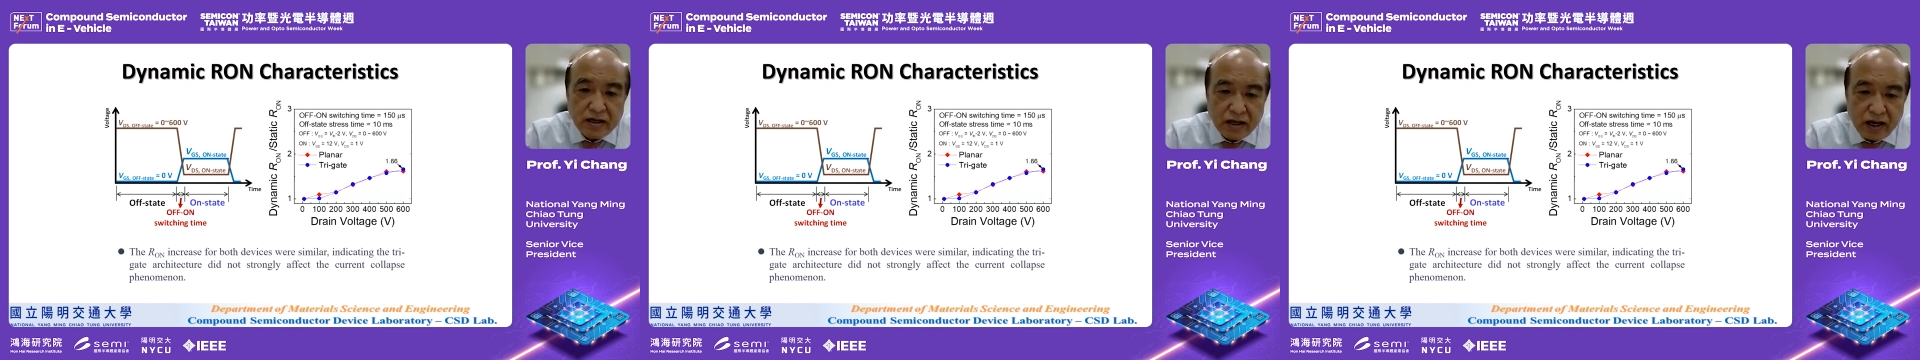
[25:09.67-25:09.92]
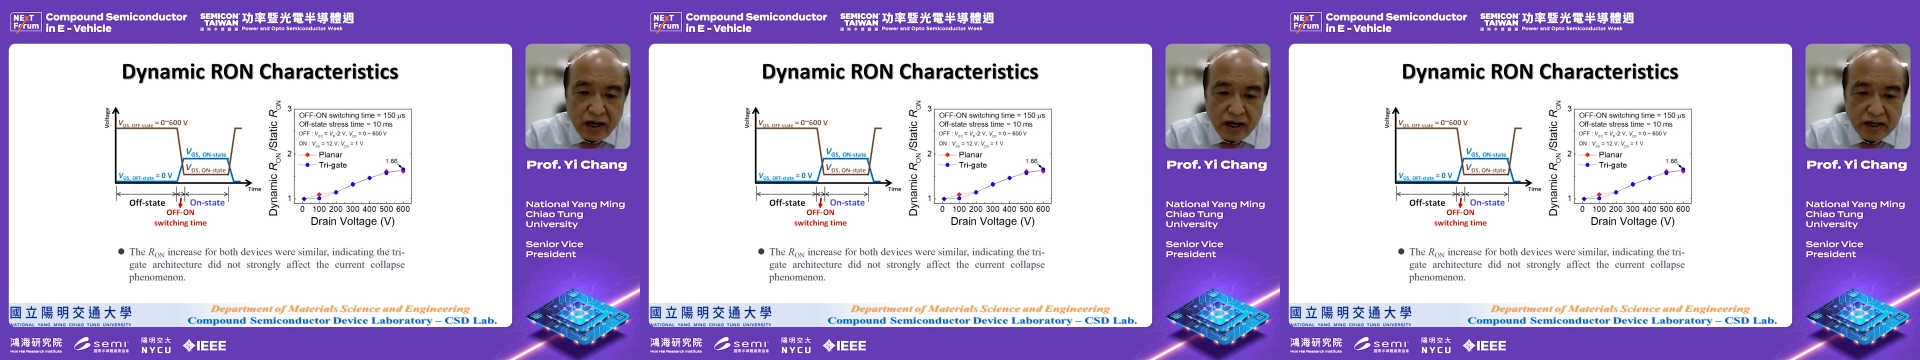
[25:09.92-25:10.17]

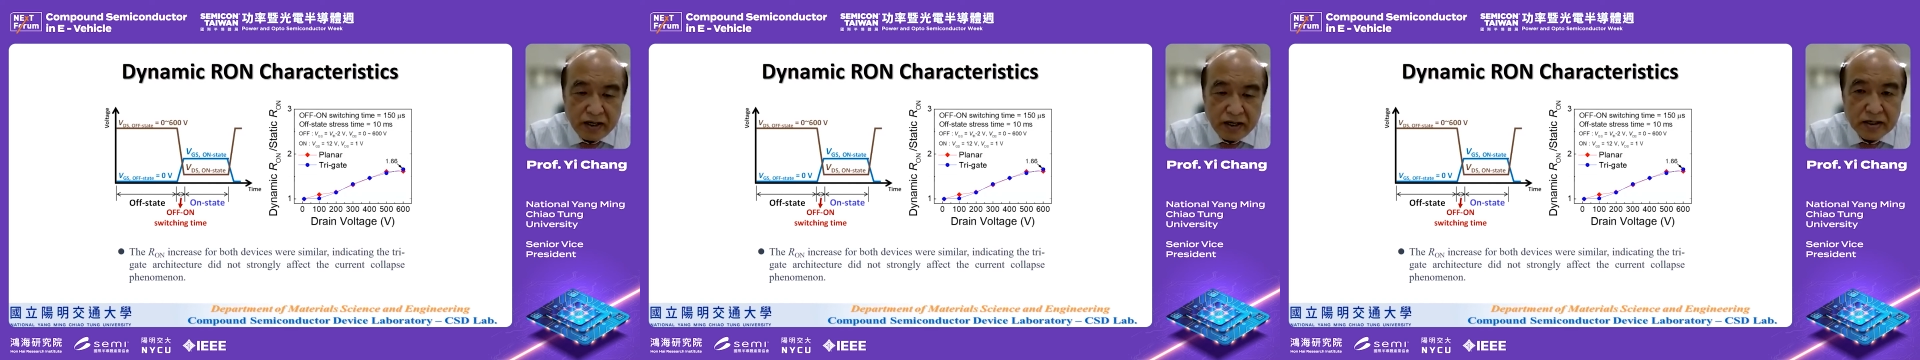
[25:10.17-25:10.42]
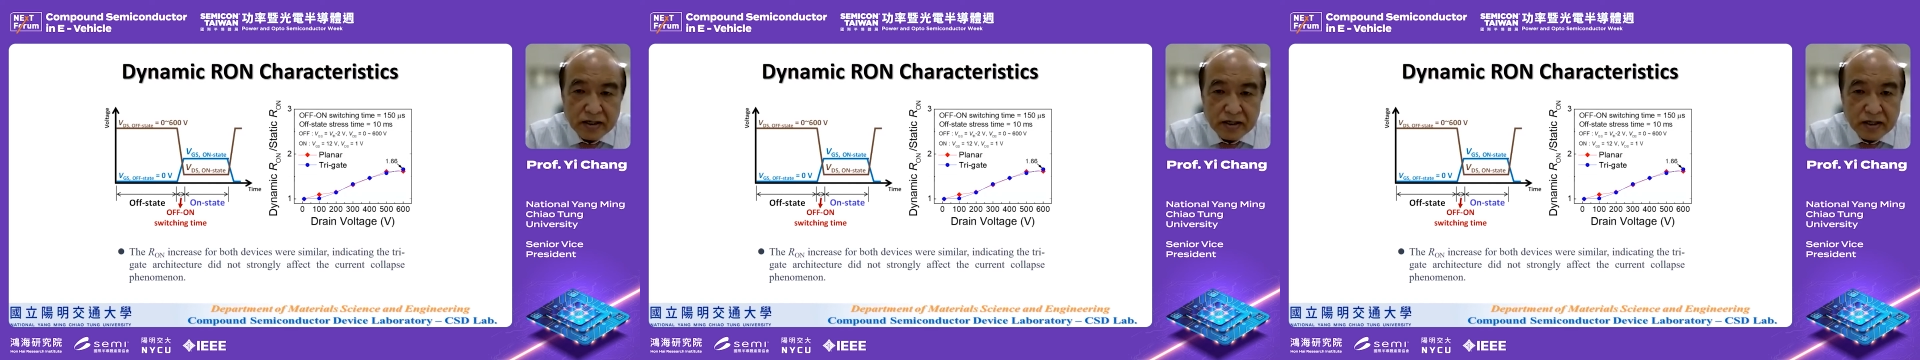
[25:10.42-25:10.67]
And this
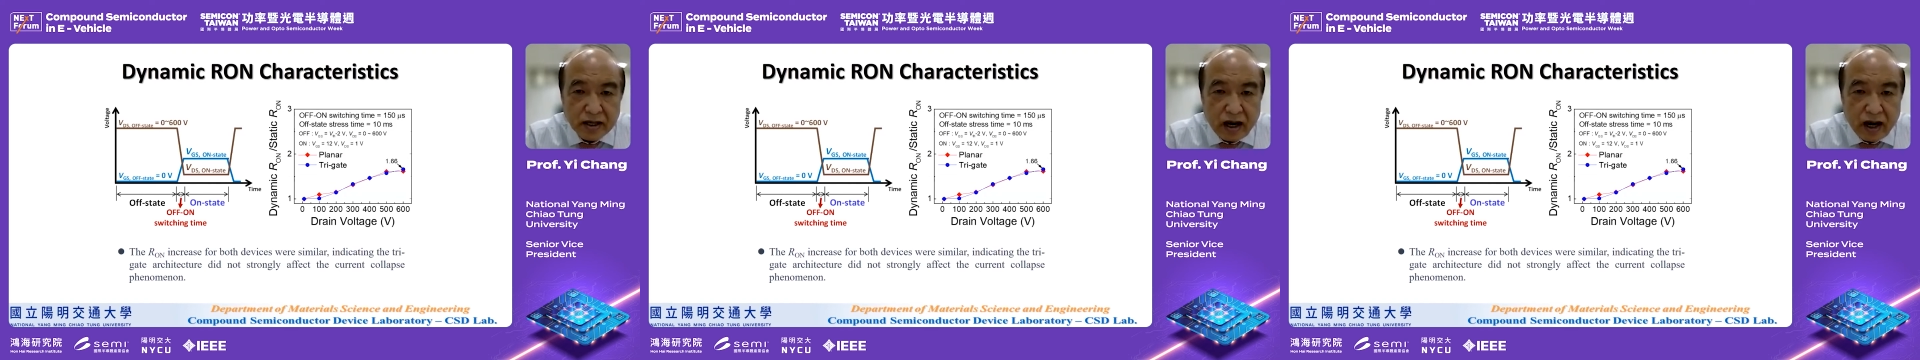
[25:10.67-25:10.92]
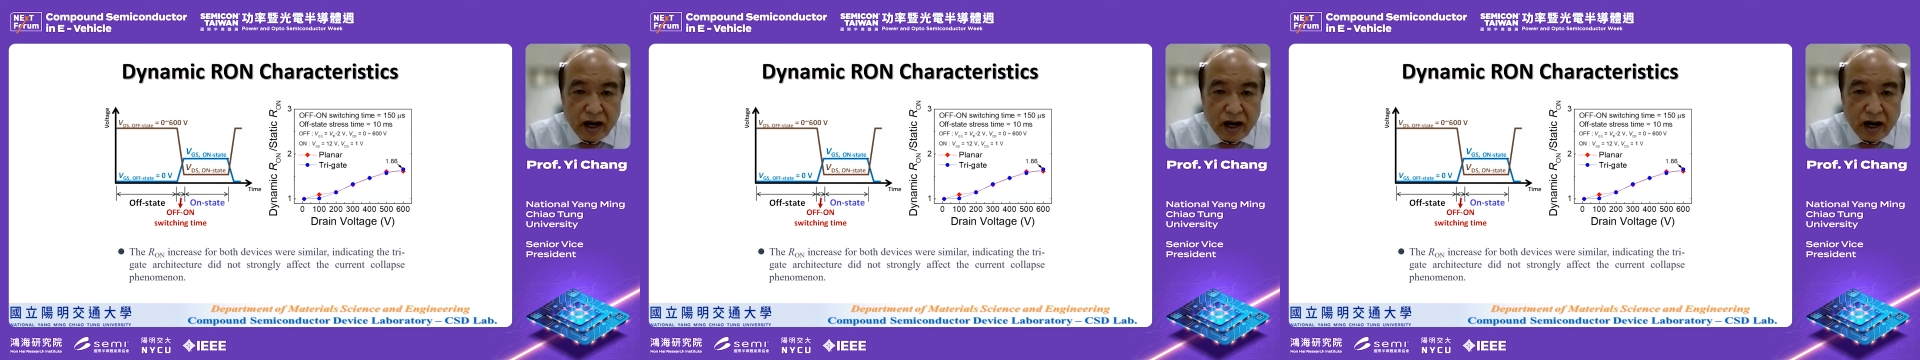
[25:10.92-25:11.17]
is the
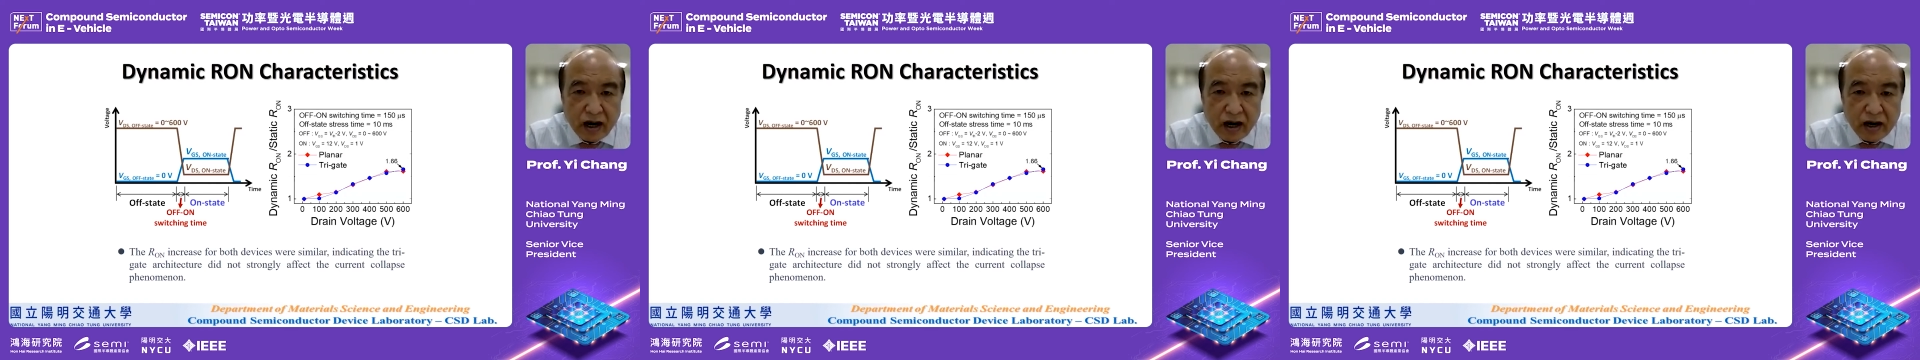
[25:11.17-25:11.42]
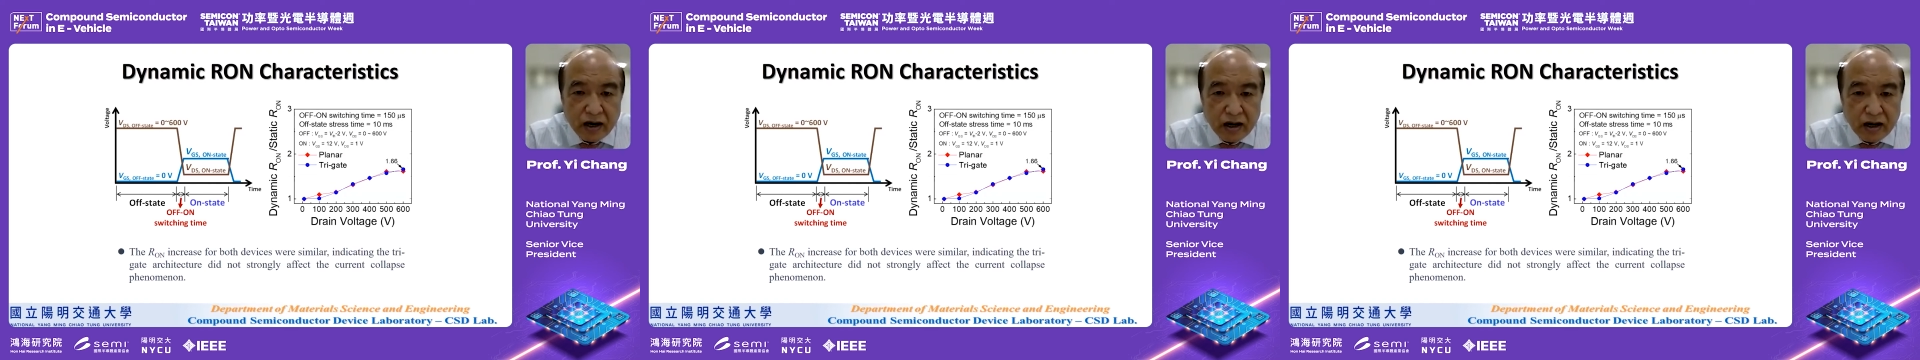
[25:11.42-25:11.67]

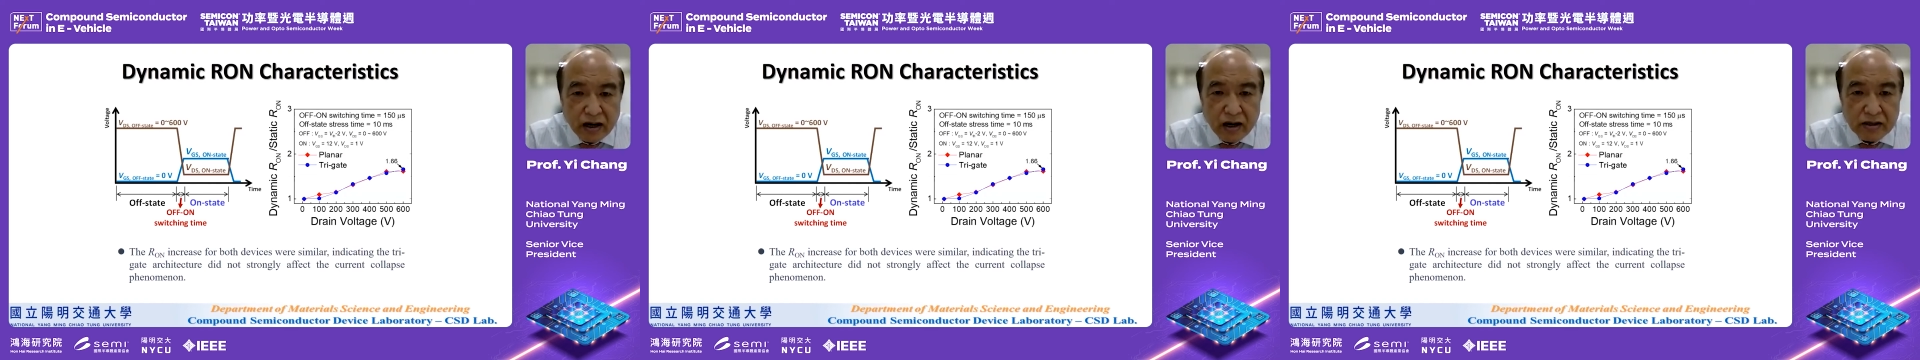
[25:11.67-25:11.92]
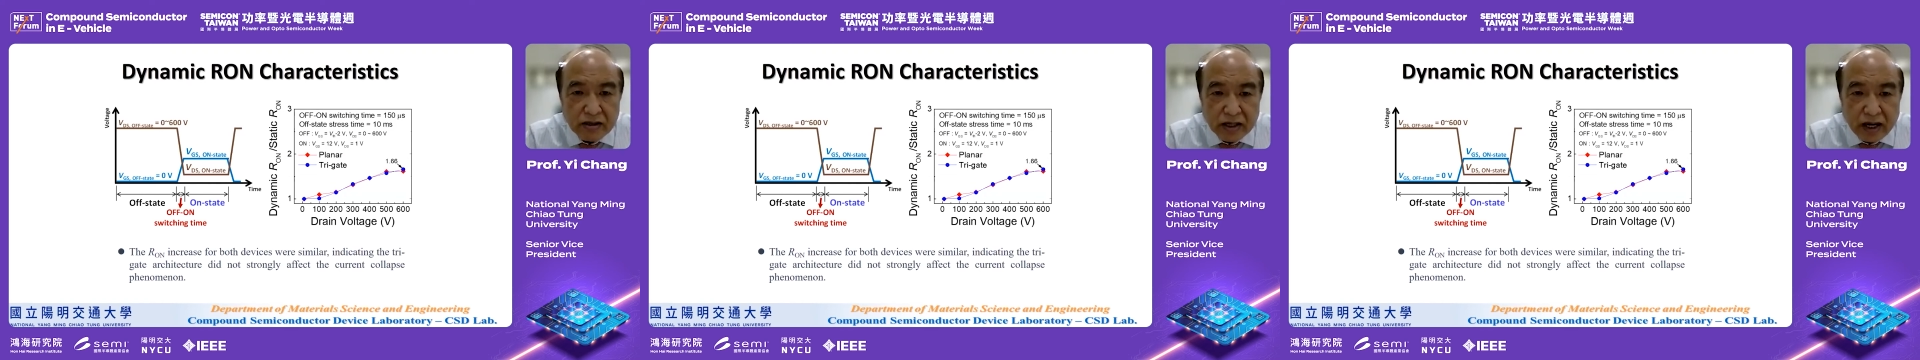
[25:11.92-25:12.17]

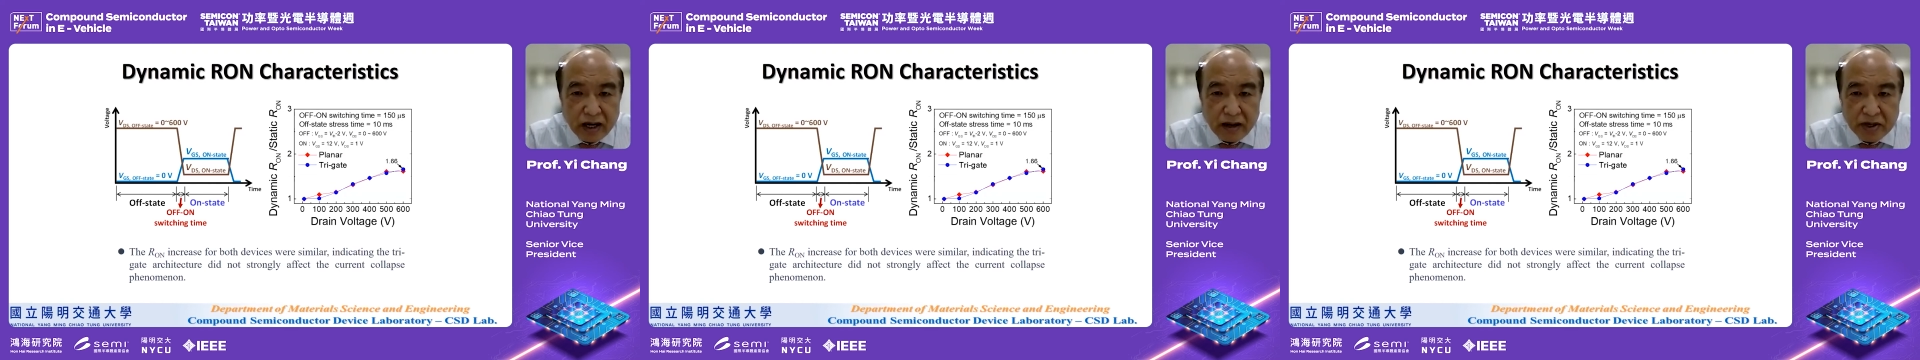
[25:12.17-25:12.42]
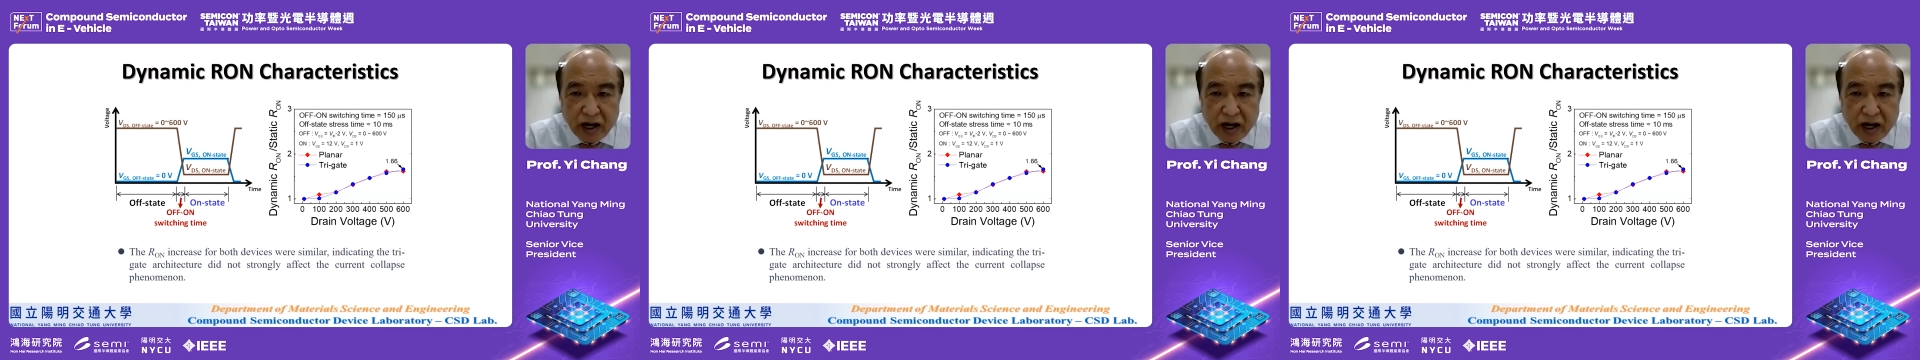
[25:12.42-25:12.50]
dynamic